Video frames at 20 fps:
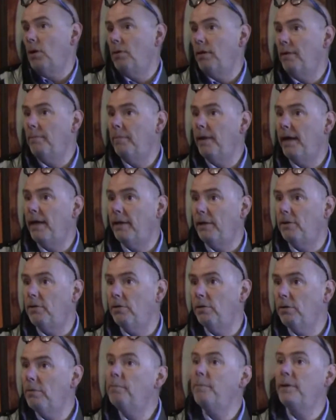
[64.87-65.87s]
only men
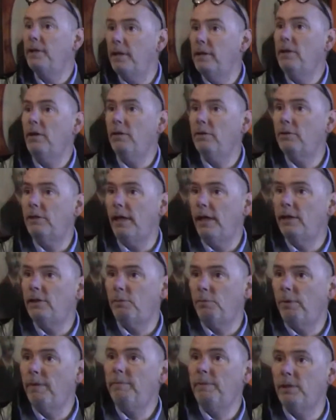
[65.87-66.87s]
cook, but in those
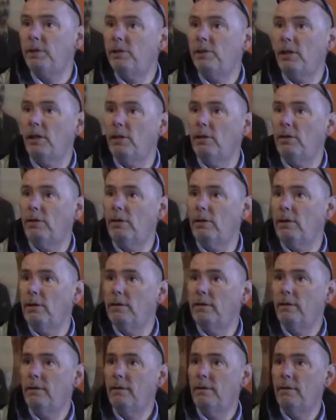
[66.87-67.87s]
days, women still
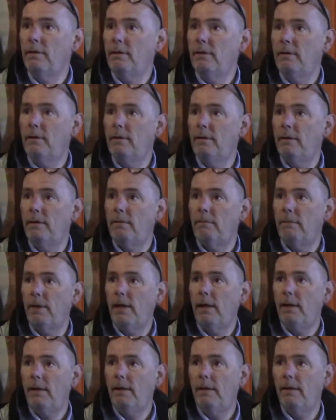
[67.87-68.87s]
cook.
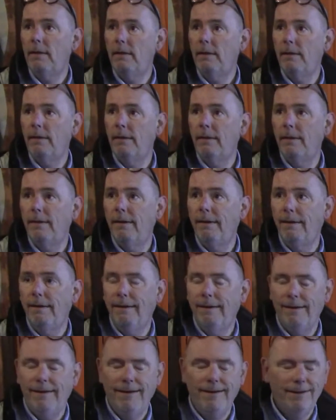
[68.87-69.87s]
Right?
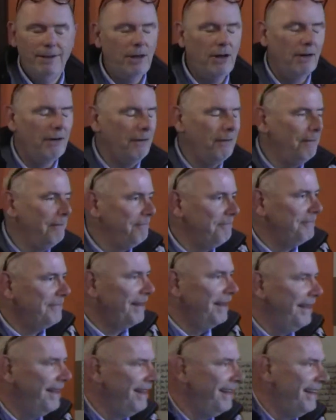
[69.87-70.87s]
No.
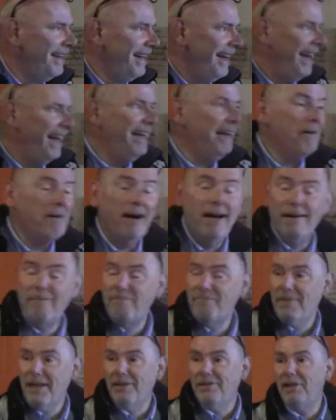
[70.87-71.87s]
Anyway,
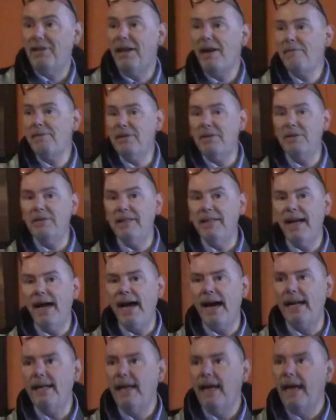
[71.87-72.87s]
so they were doing
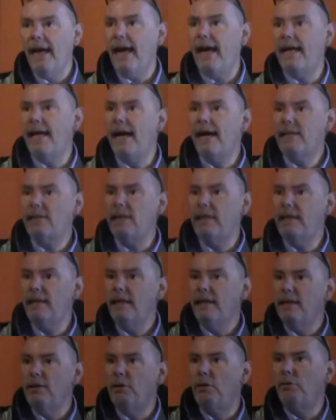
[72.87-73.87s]
that, and
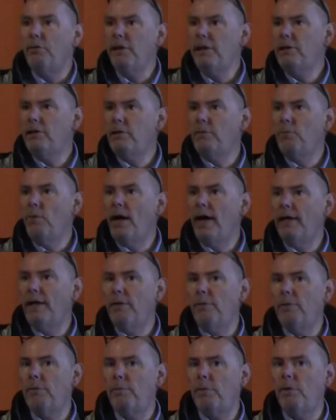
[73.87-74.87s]
actually, the reason why
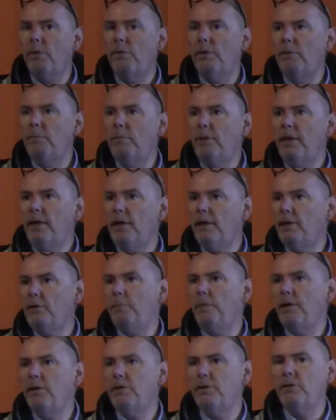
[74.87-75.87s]
they were brewing beer
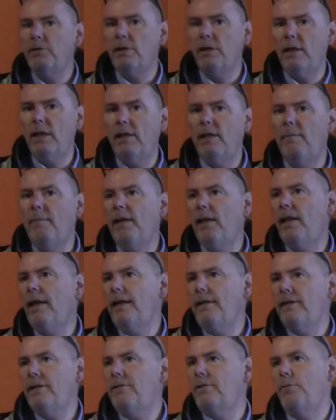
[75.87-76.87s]
is because in the
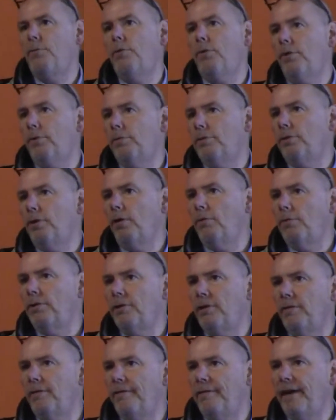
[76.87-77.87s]
Middle Ages, the water was
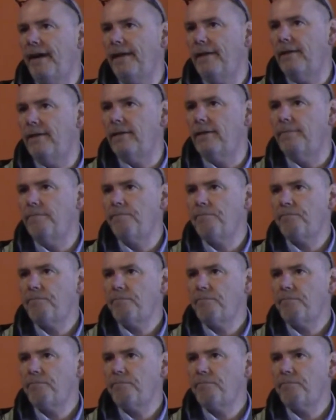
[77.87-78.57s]
always infected.